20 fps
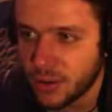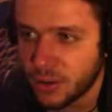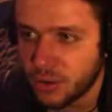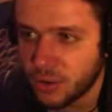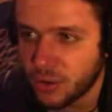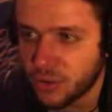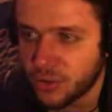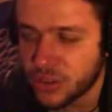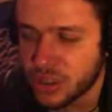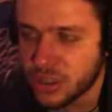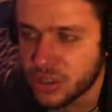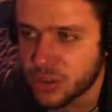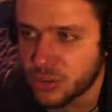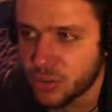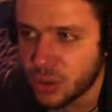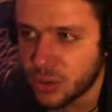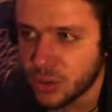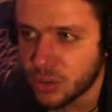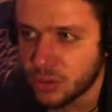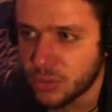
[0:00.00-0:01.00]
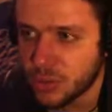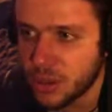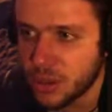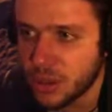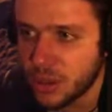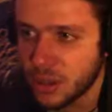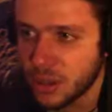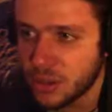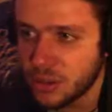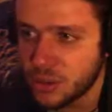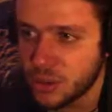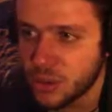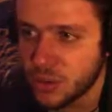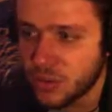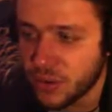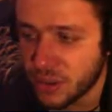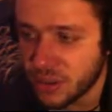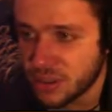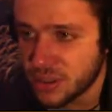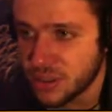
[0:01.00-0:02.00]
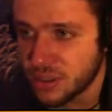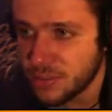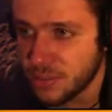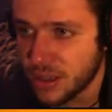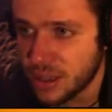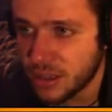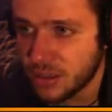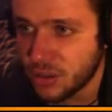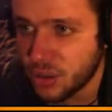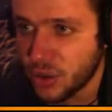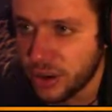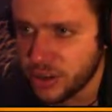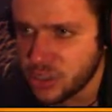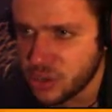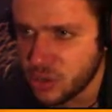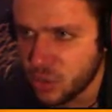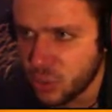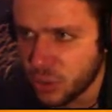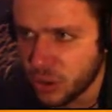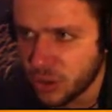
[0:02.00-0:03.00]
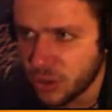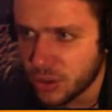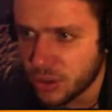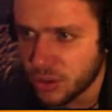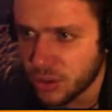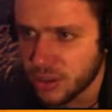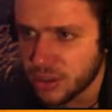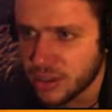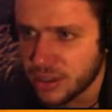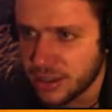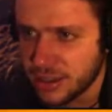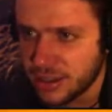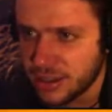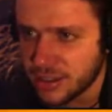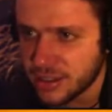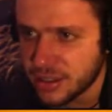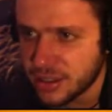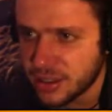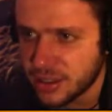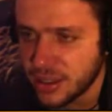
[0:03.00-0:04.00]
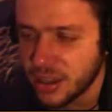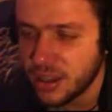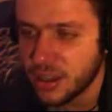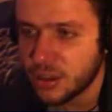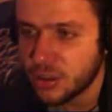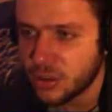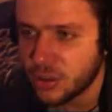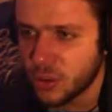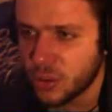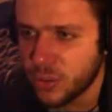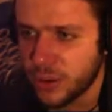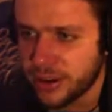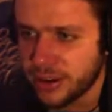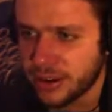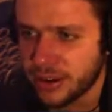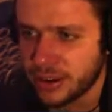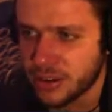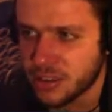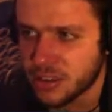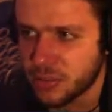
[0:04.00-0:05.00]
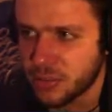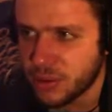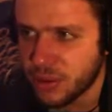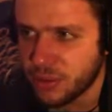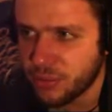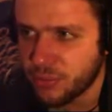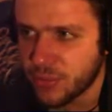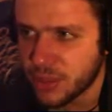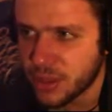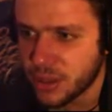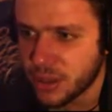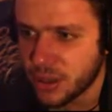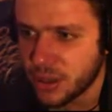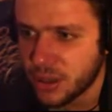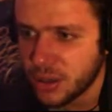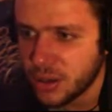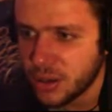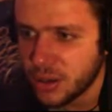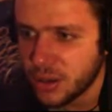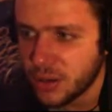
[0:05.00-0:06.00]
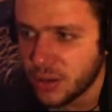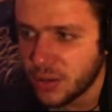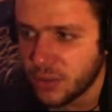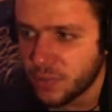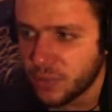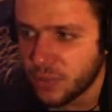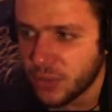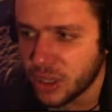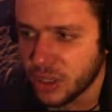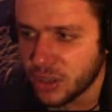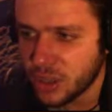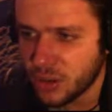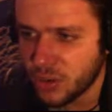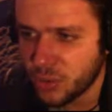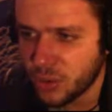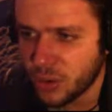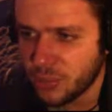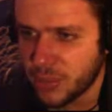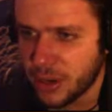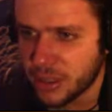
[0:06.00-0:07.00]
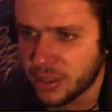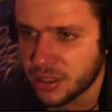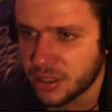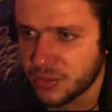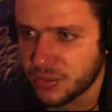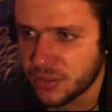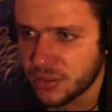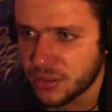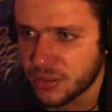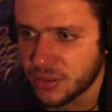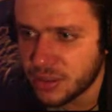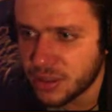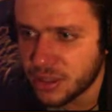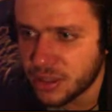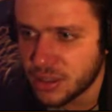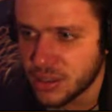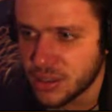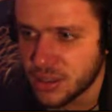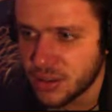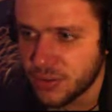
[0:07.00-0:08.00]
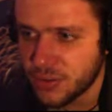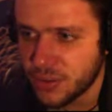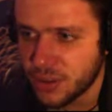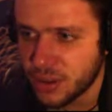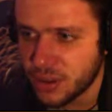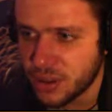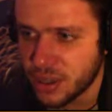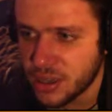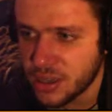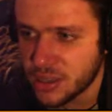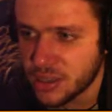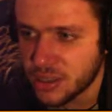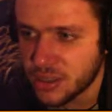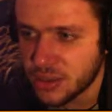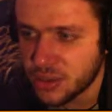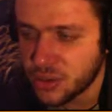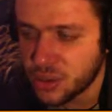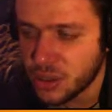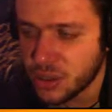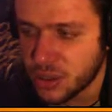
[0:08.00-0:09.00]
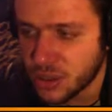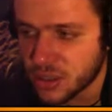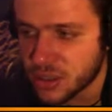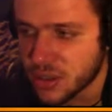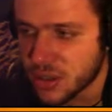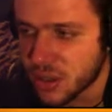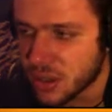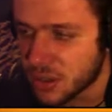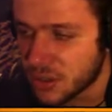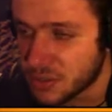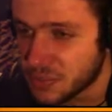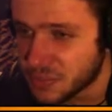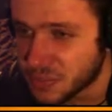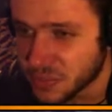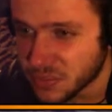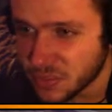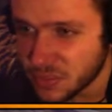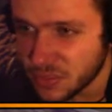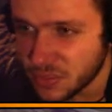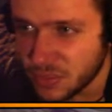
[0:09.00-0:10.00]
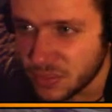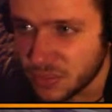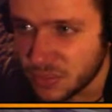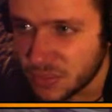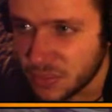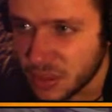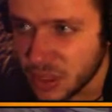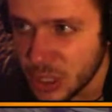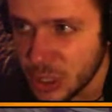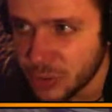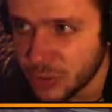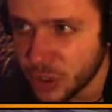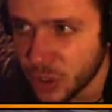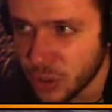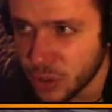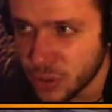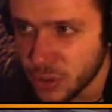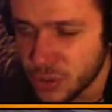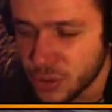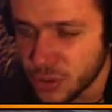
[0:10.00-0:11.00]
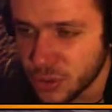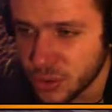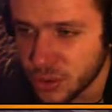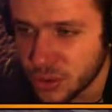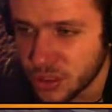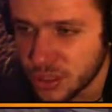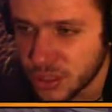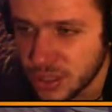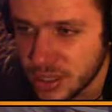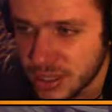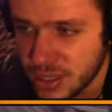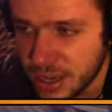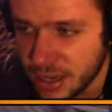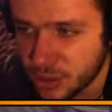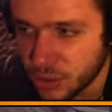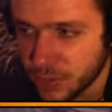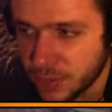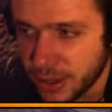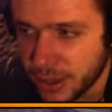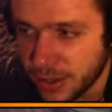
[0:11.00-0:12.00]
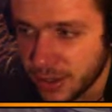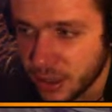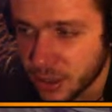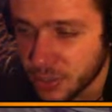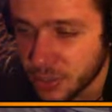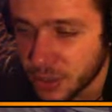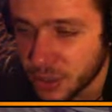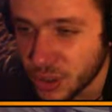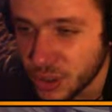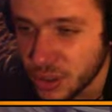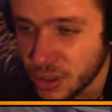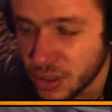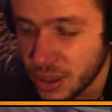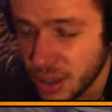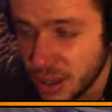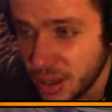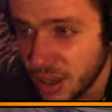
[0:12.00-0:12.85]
four versus one on me. Two of our teammates. No, actually one. Only the Haka died. No Why Kharazim left me there. I think we might have uh, done some very nice tradings there if those two didn't decide to back out because